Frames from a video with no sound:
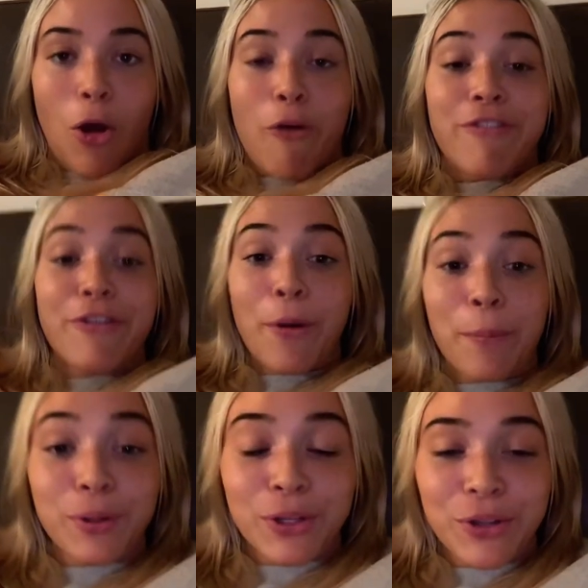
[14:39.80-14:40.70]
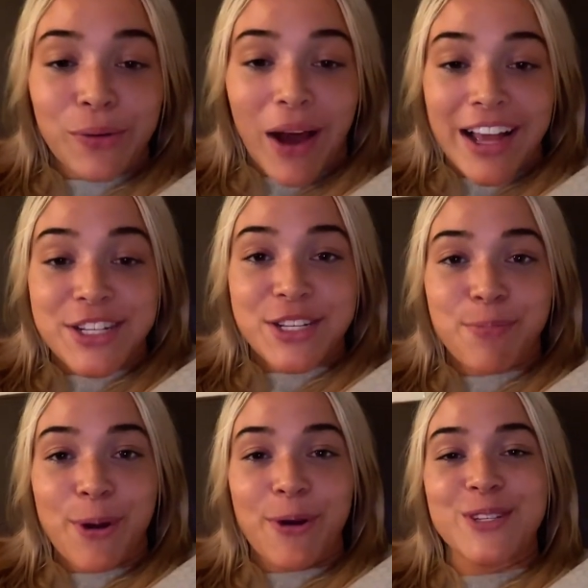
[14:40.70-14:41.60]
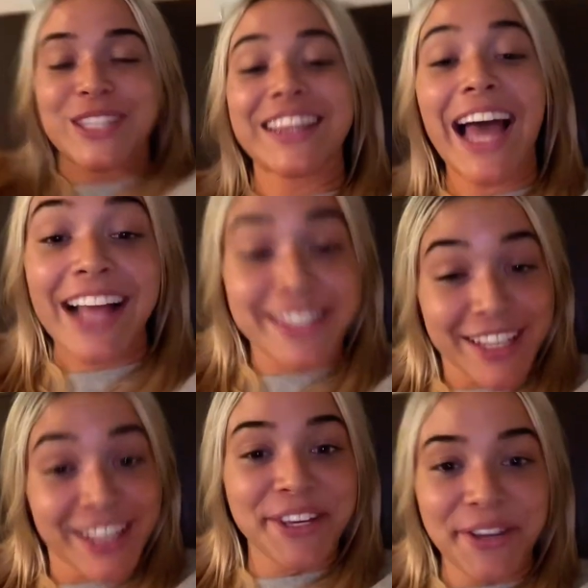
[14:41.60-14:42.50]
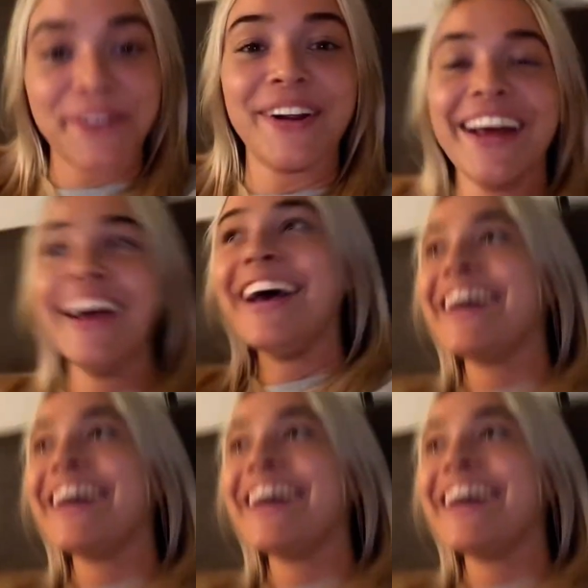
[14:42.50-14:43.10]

Don't feel blue. I just posted. That's cute.